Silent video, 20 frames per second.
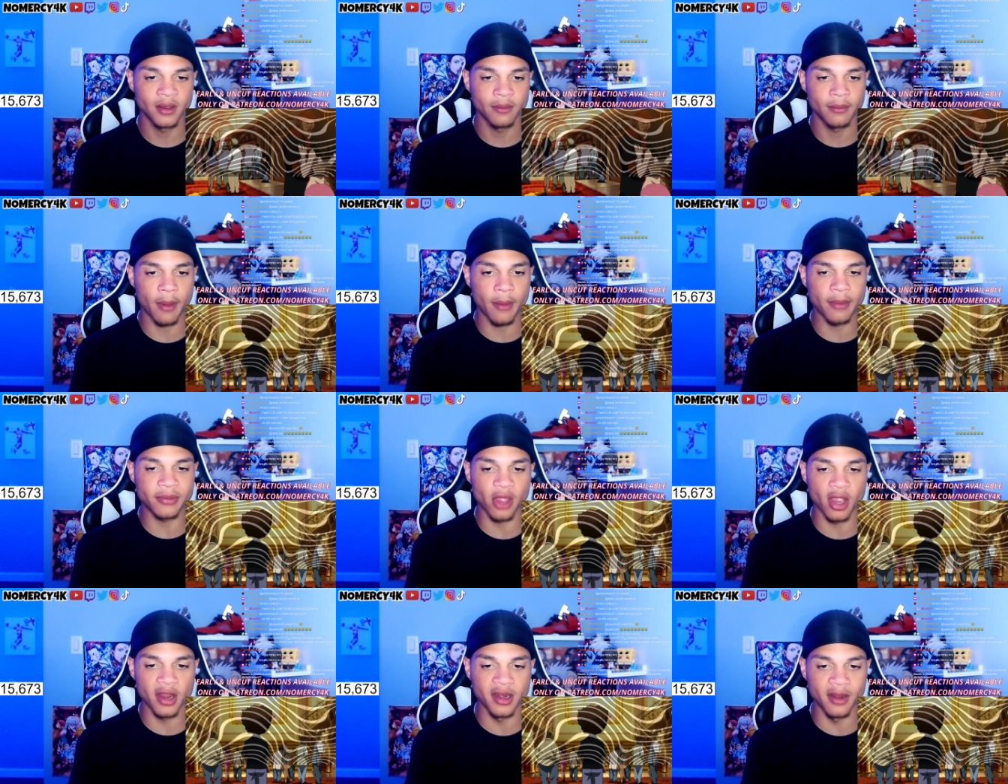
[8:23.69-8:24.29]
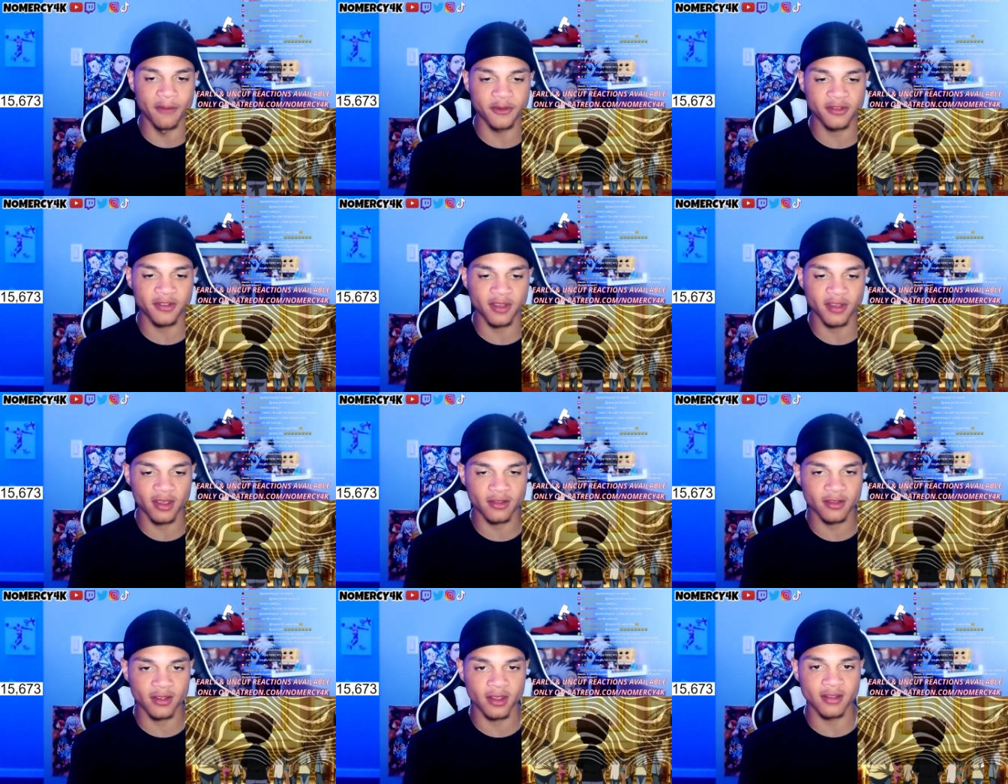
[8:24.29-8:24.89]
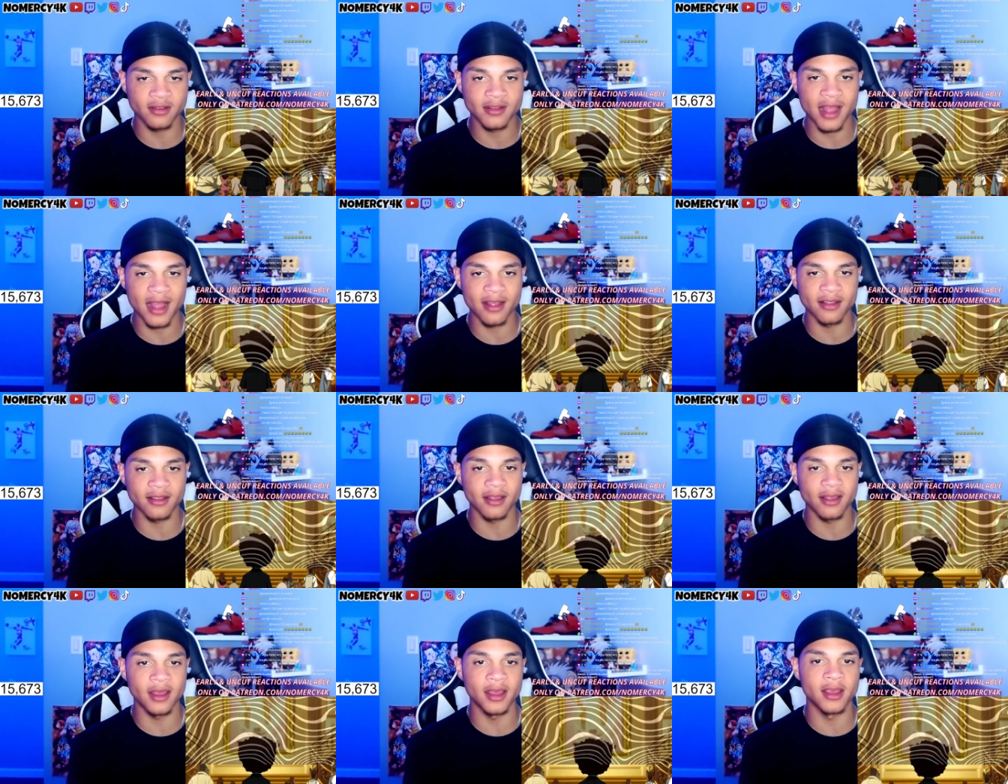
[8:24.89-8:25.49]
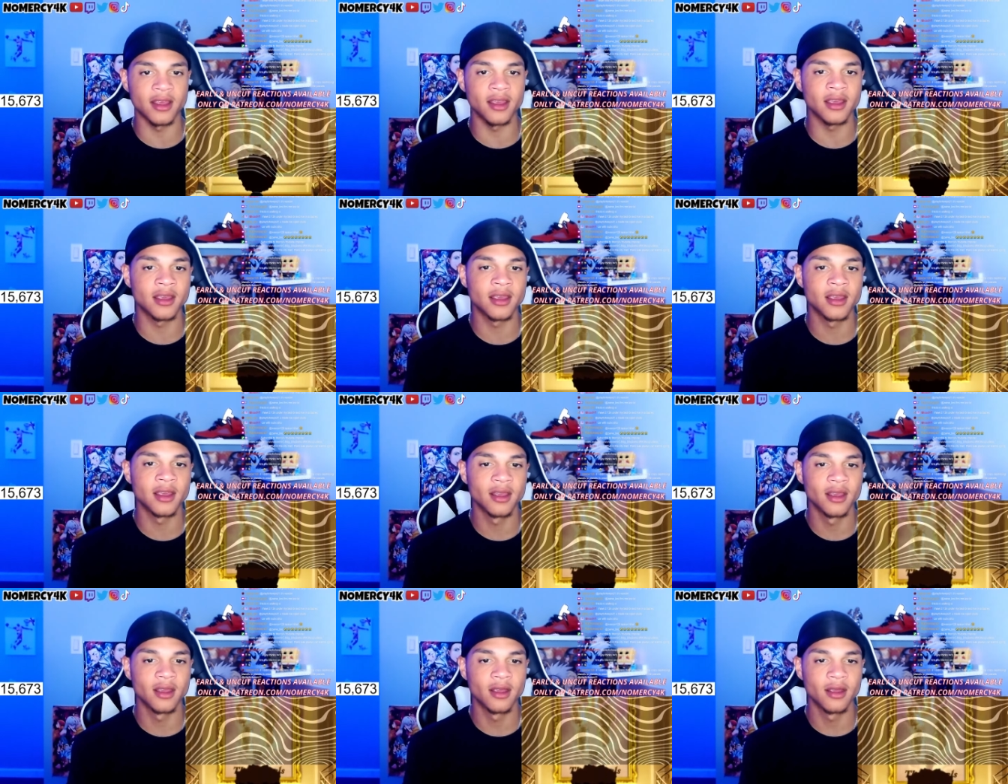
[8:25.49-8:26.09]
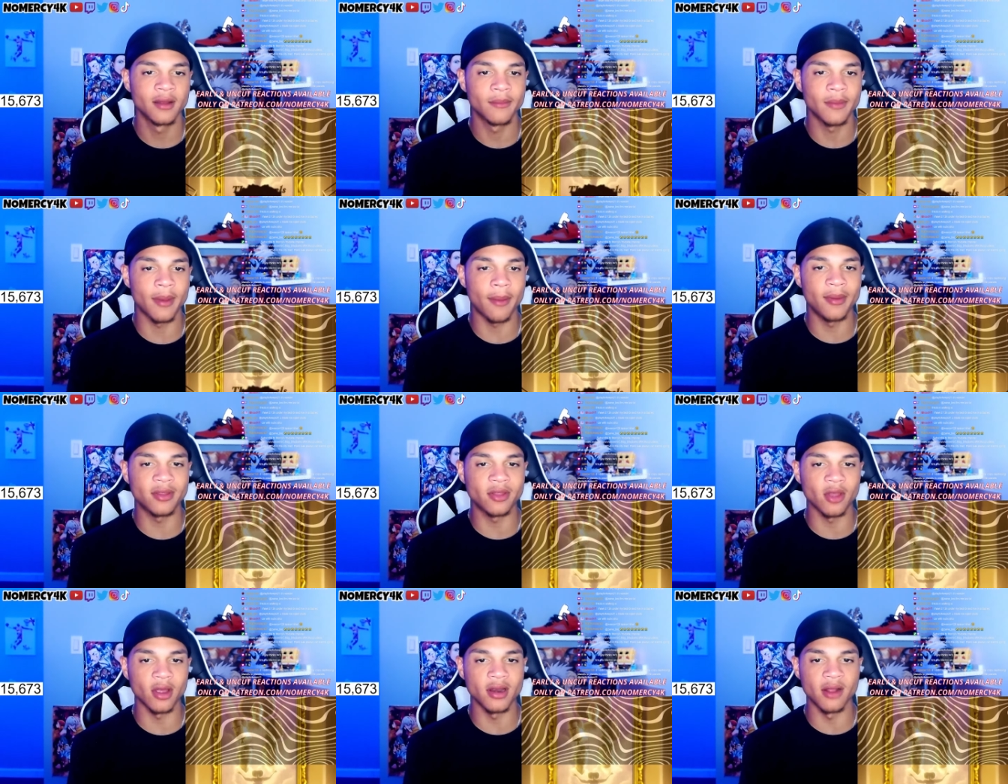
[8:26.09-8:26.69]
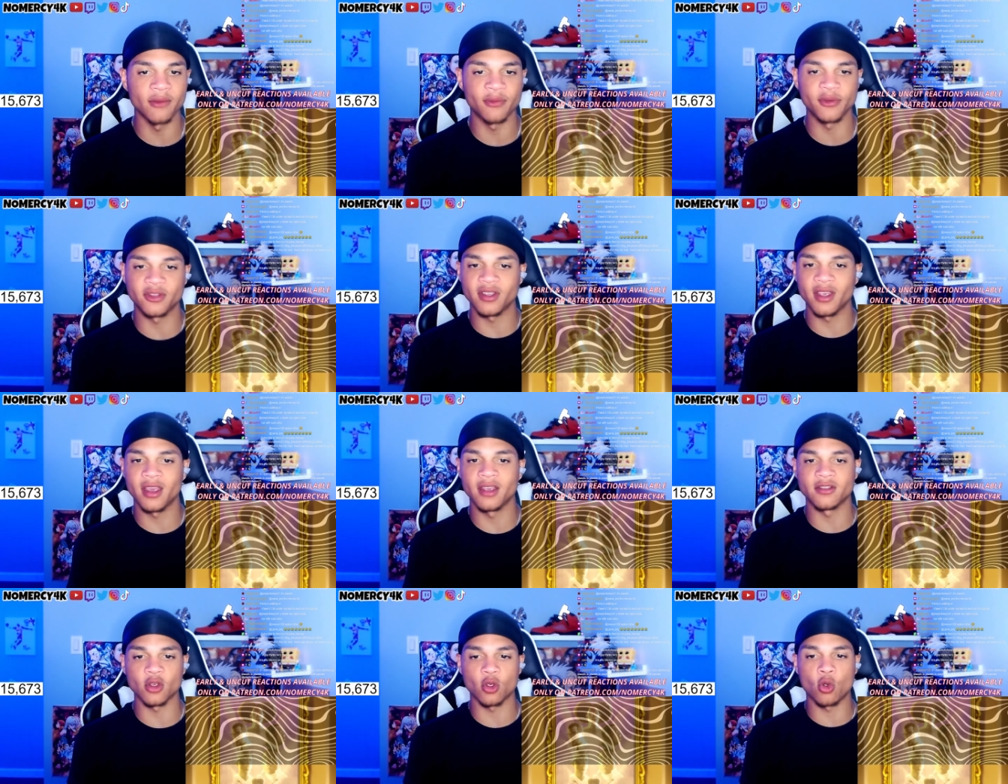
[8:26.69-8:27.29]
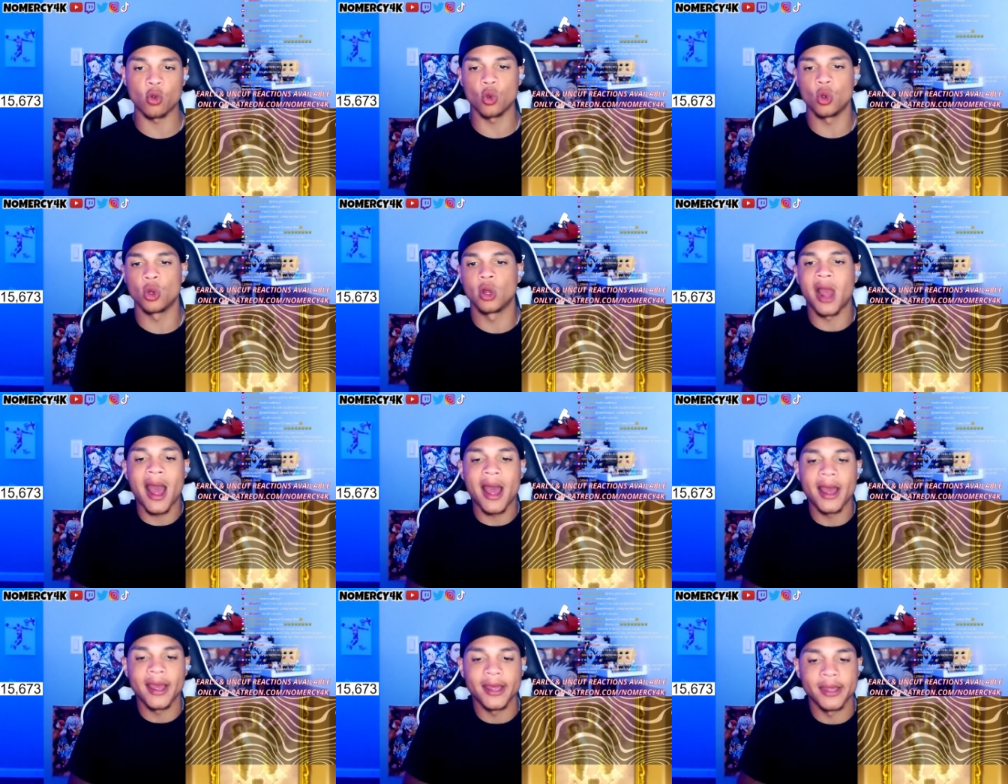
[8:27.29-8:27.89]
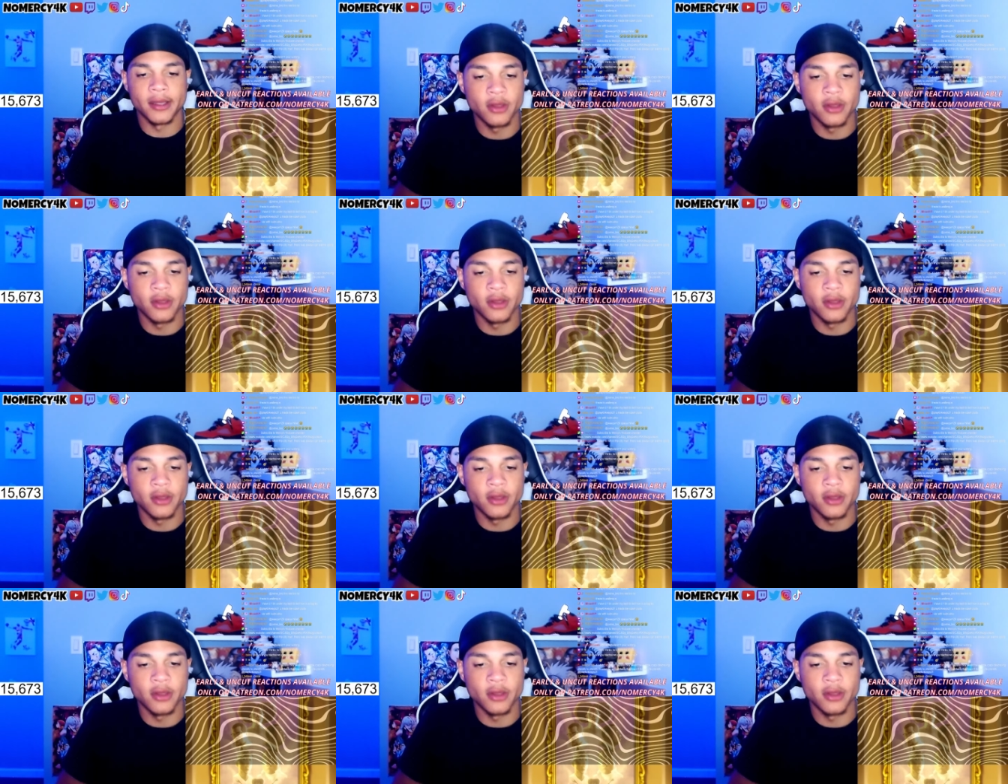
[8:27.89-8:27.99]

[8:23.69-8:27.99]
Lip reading: Maybe Thugnificent is not. Maybe Thugnificent is a cool guy.